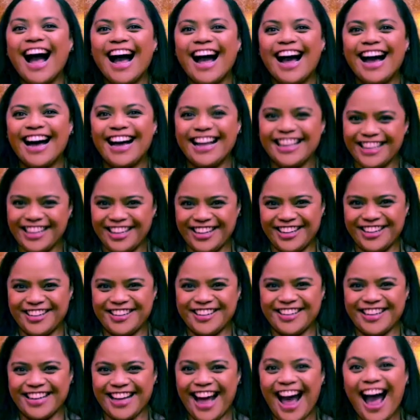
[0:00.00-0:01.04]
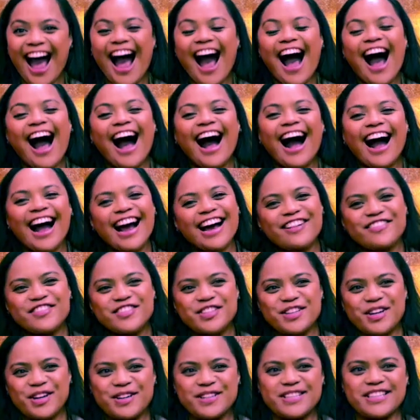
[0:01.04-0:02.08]
Hello, I have
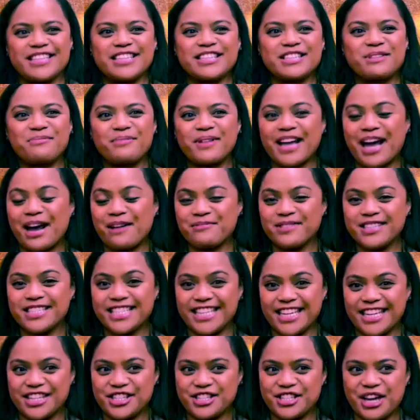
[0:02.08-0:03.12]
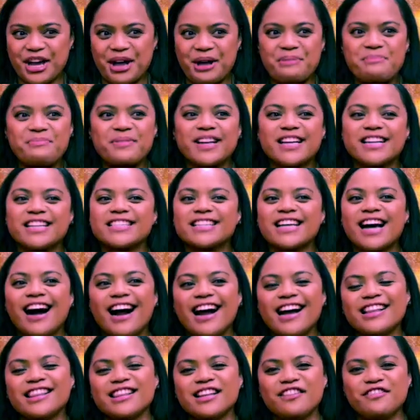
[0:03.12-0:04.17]
chosen to become a teacher because
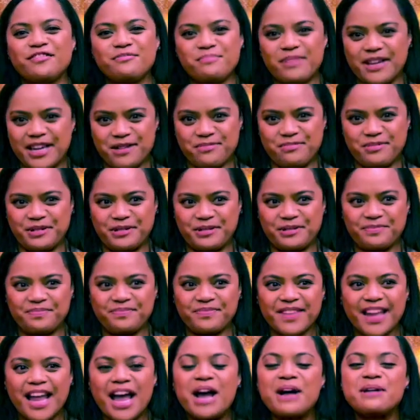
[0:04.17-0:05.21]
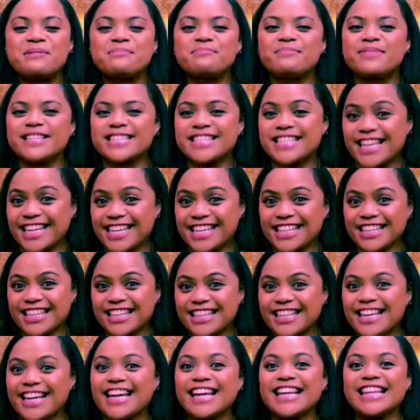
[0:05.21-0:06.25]
I love people,
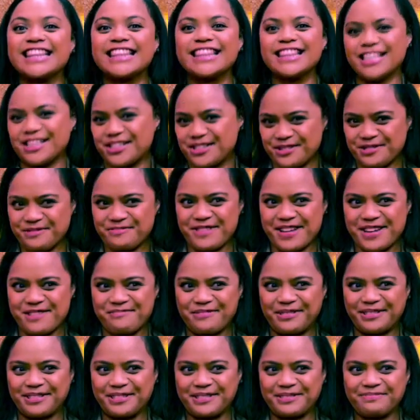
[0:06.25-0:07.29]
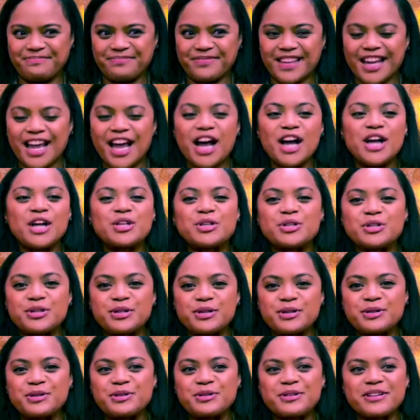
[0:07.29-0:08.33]
particularly little people.
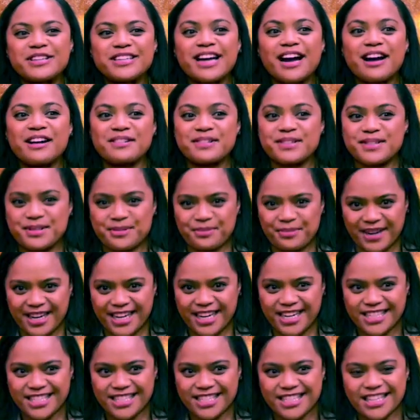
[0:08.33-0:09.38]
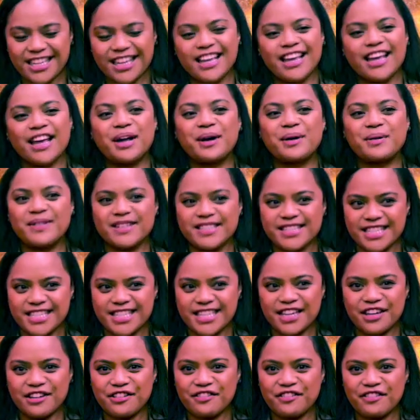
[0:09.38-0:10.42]
Children are sweet,
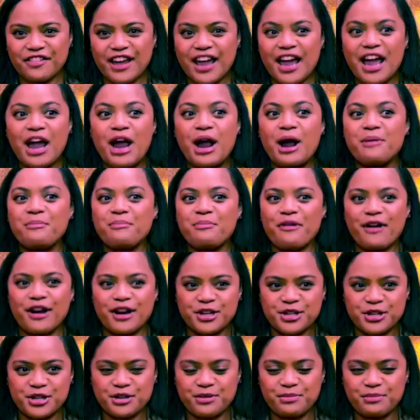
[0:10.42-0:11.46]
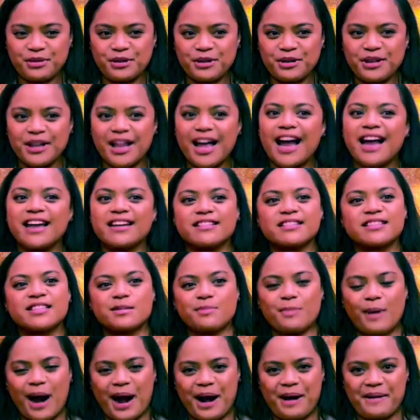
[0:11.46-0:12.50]
inquisitive, impressionable, and
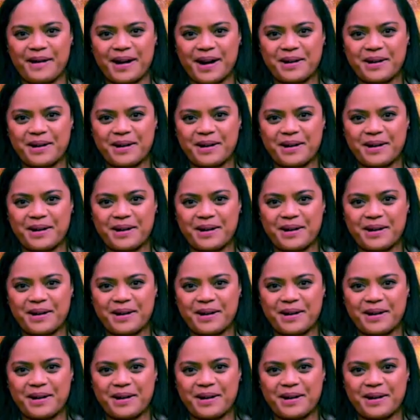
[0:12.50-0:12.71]
inspiring.